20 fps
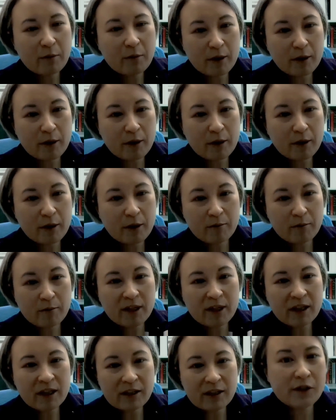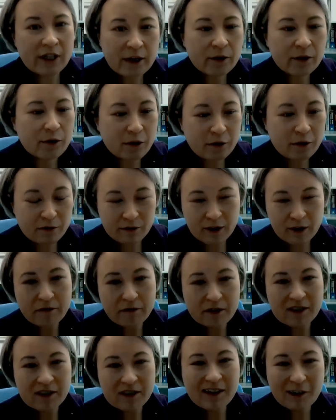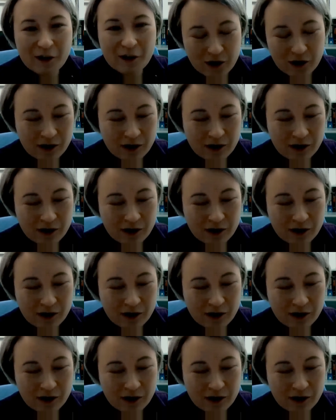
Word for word: be the silver standard of life detection.